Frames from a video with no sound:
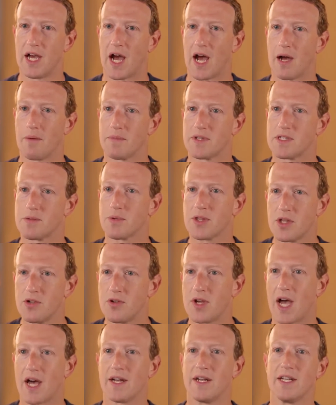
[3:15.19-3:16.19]
It's something that
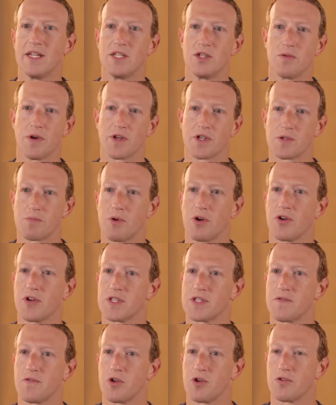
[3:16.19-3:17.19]
you kind of need to
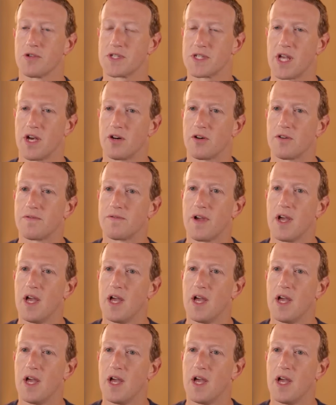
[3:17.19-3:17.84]
experience for yourself.